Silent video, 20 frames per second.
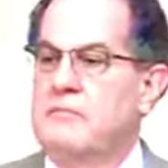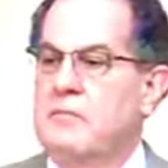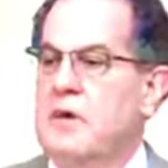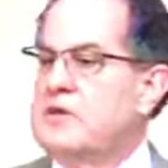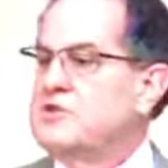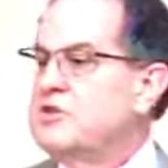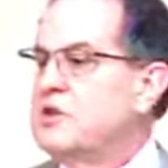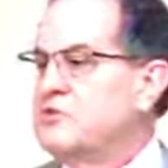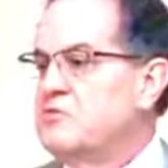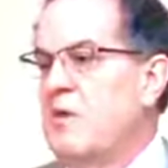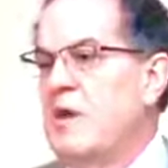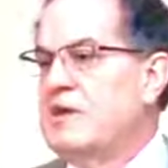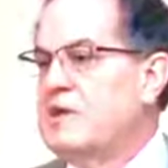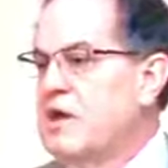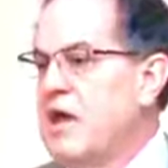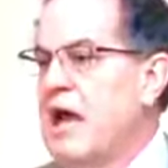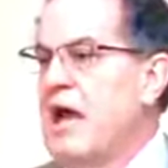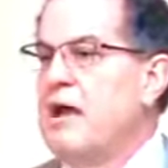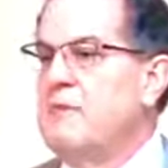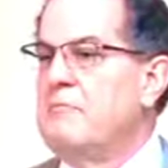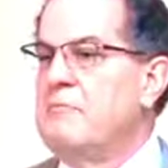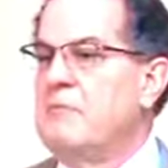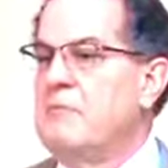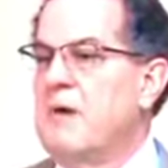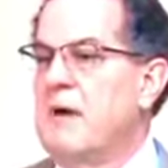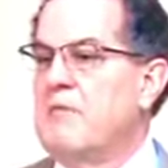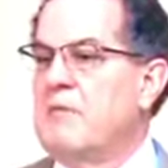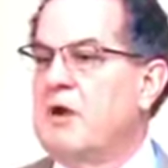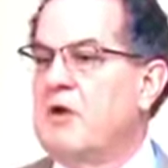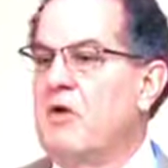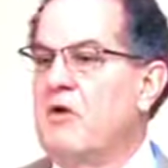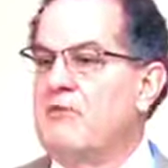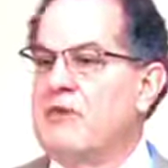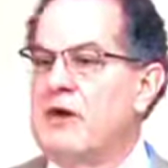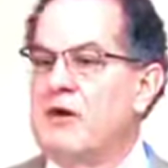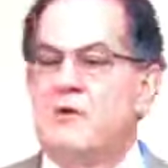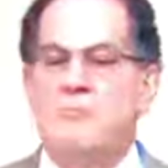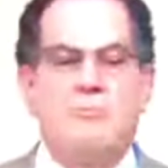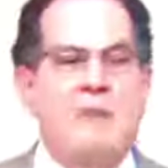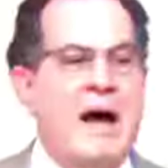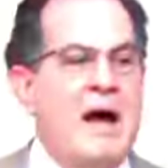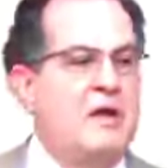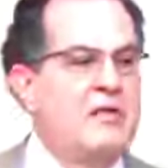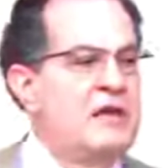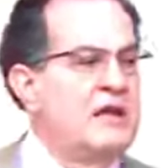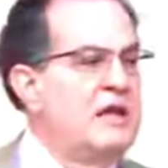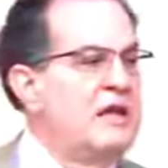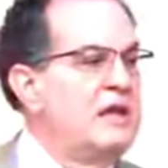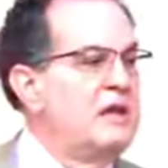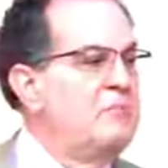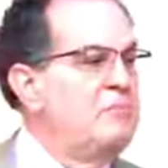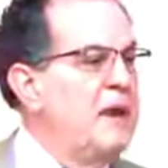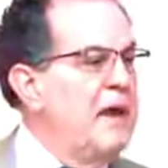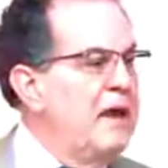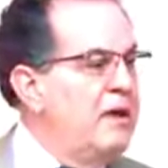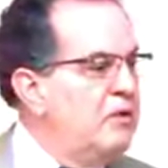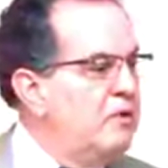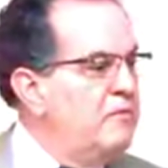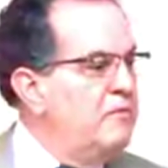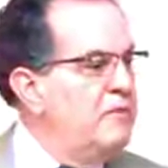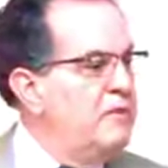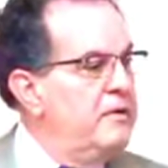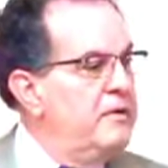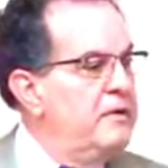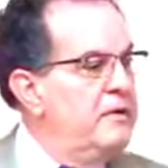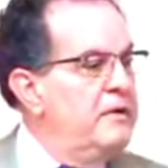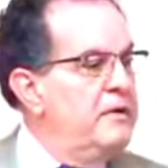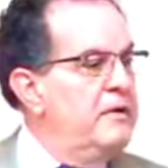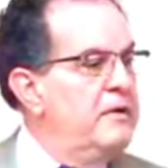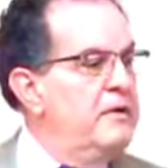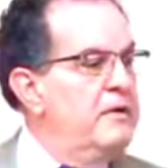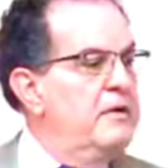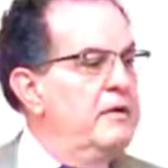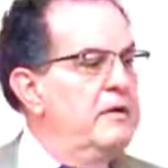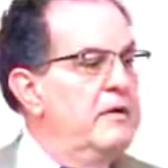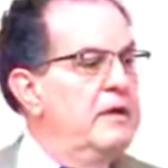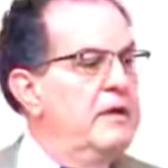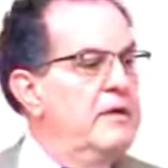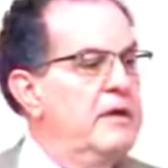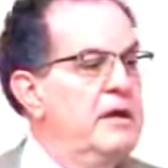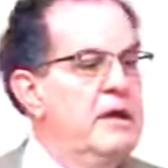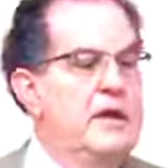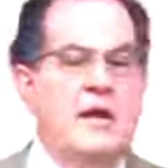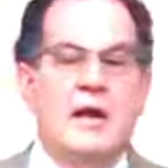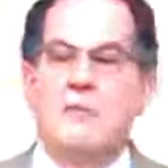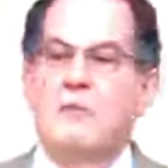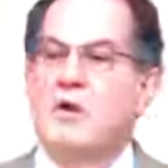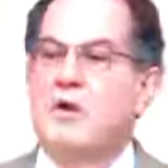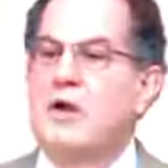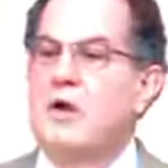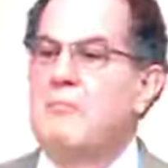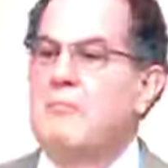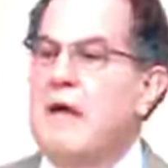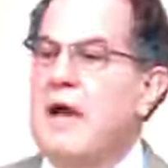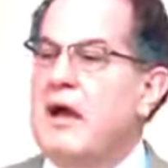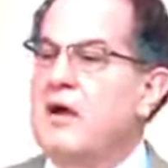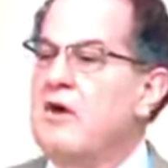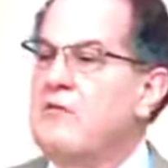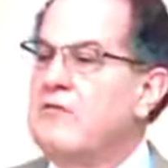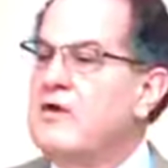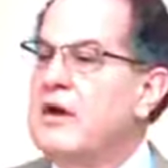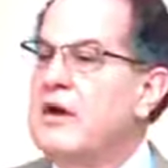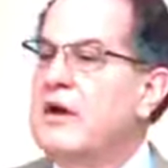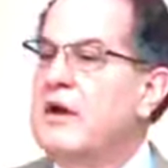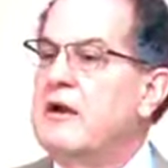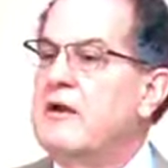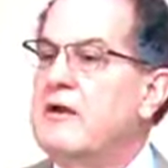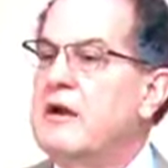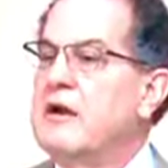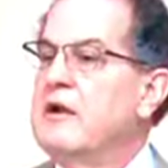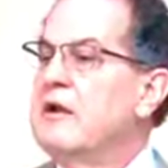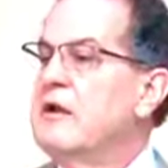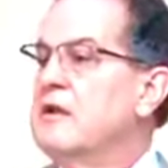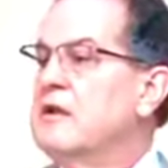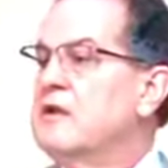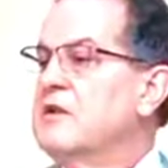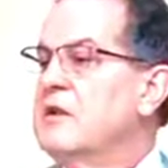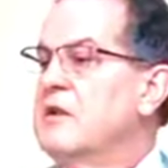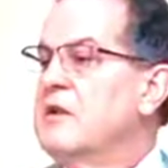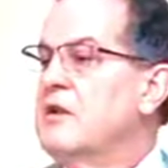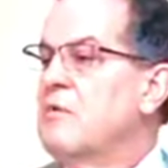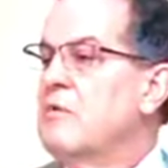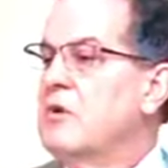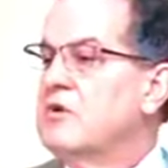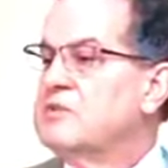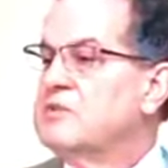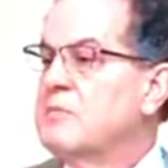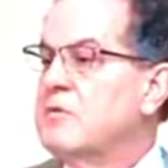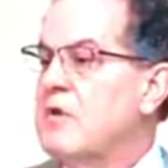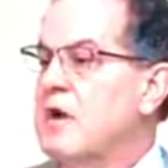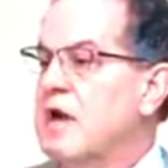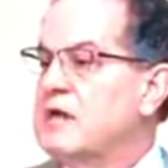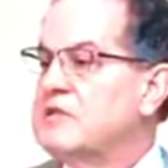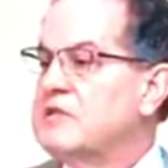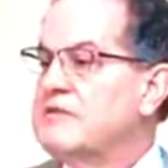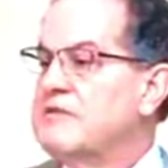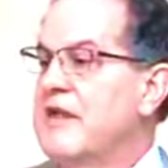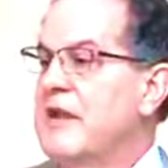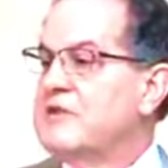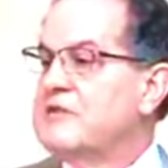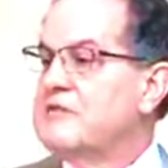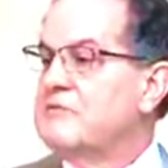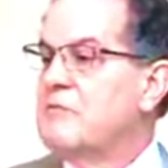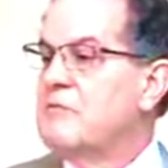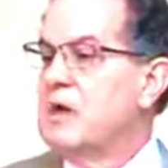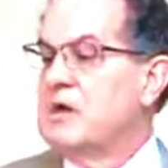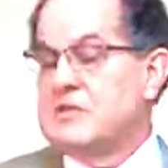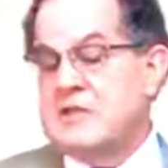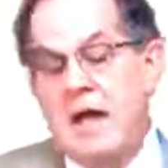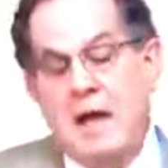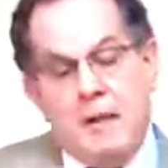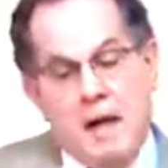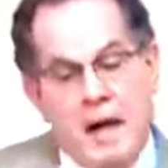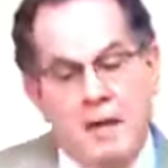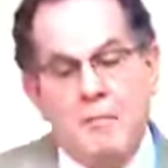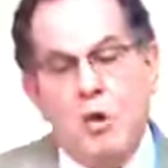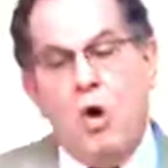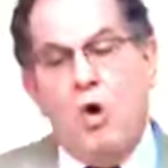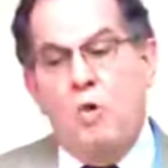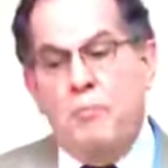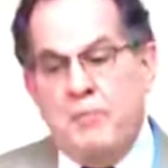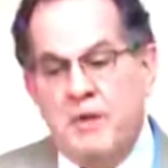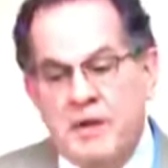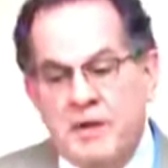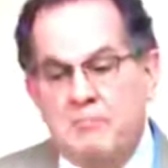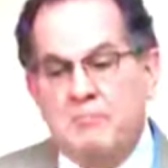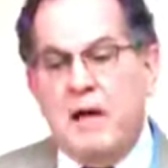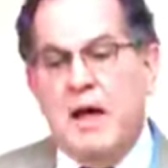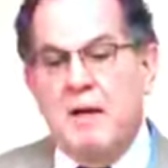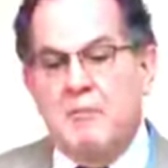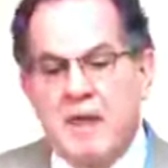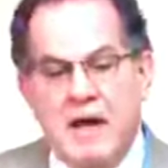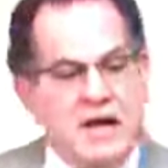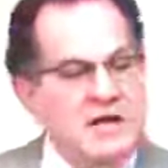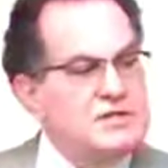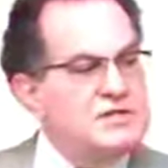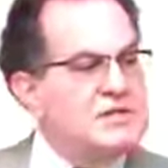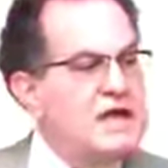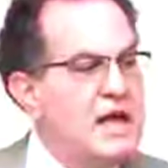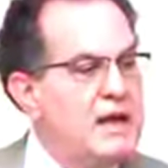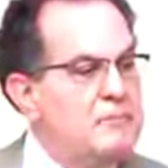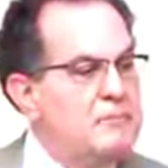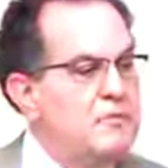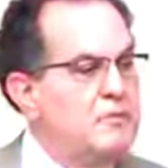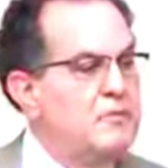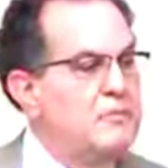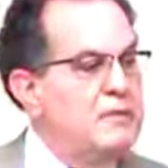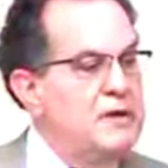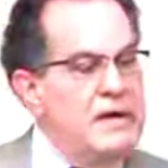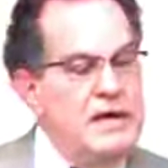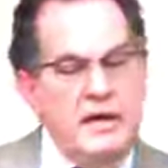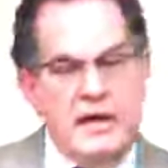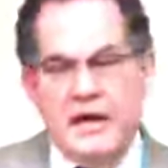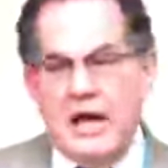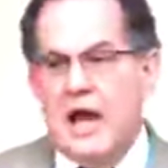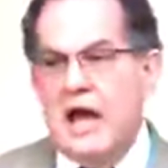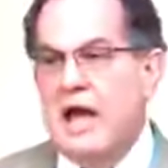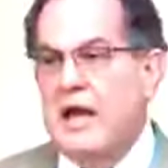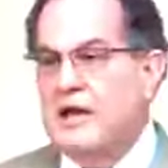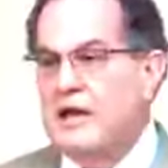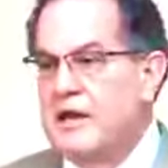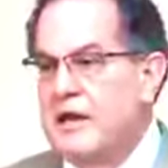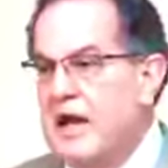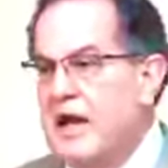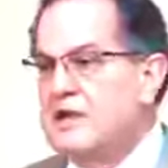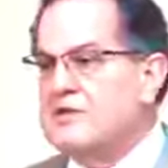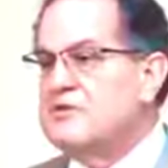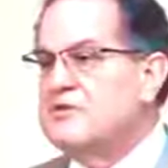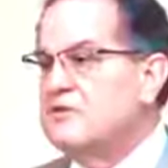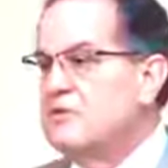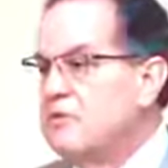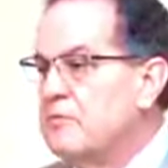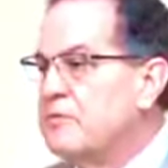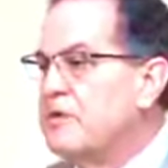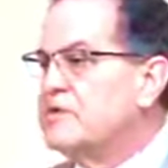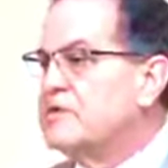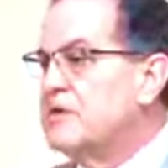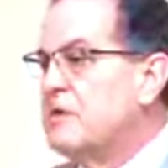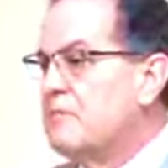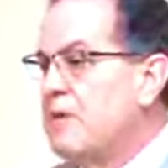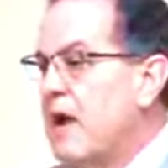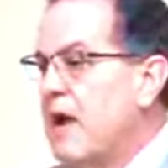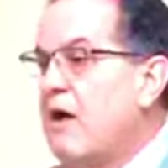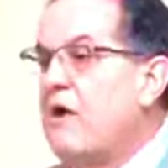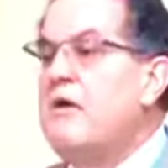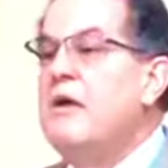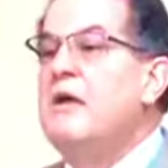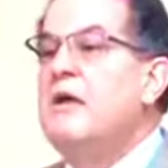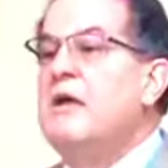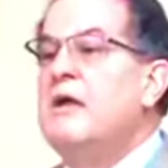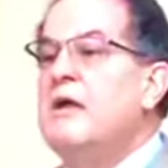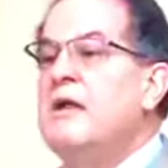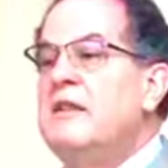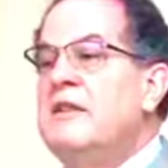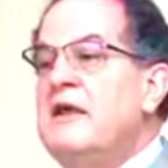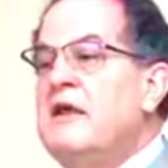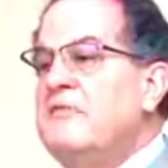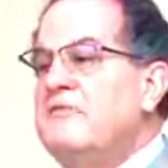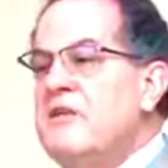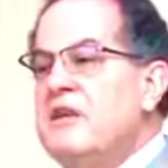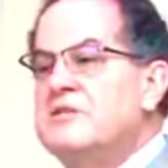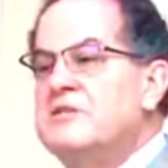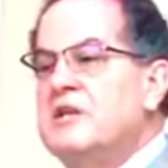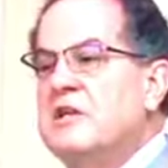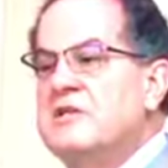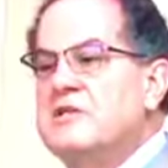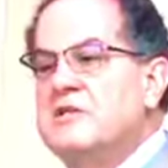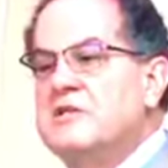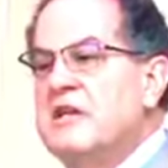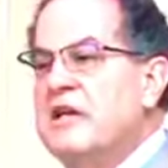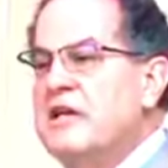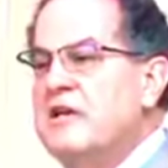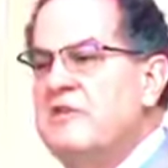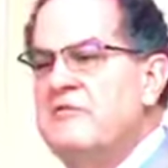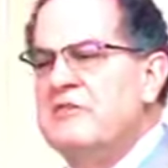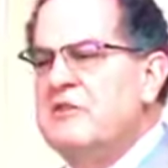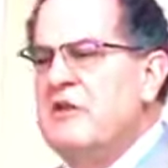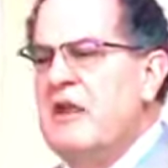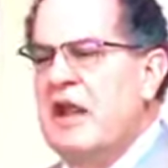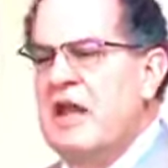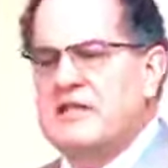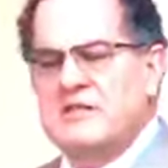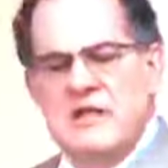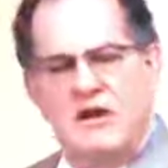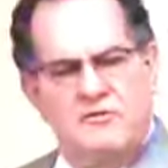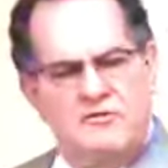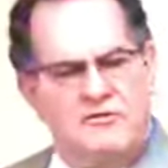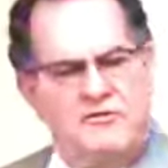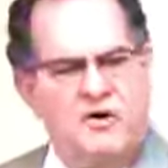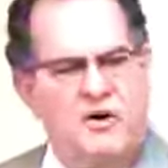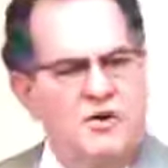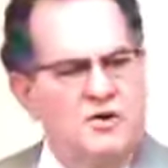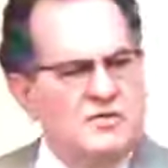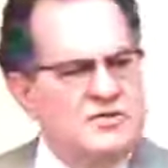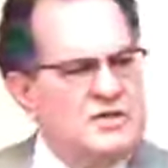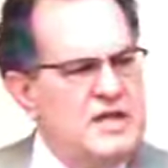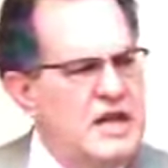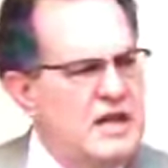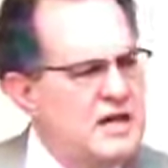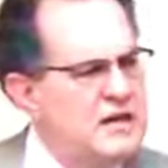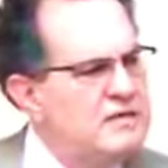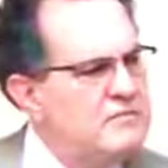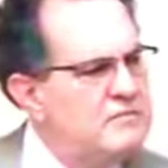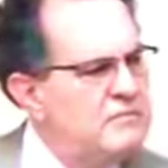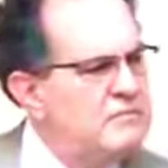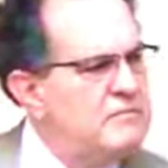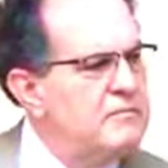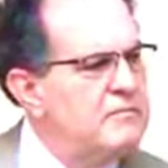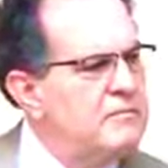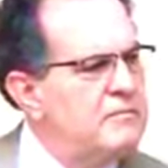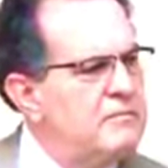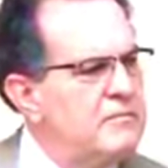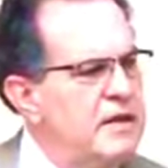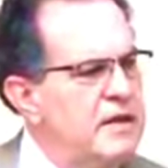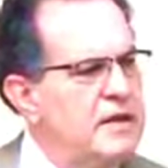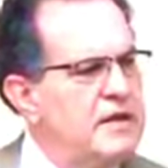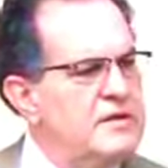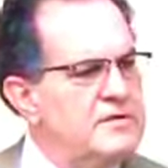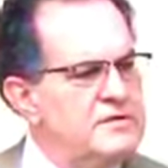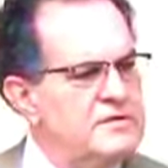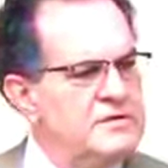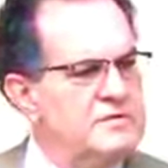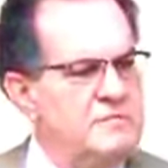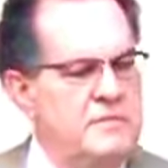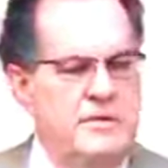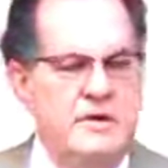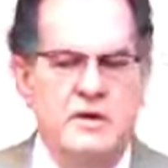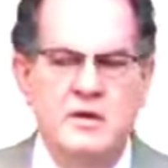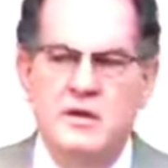Well, that's just one time. I'm going to go over here and bow the knee to Baal. And then I'm going to come back over here and continue to worship Christ as nice as he was. I, am hoping that by my example, being kind and nice to them, that somehow they'll eventually see. Do you realize how false that is?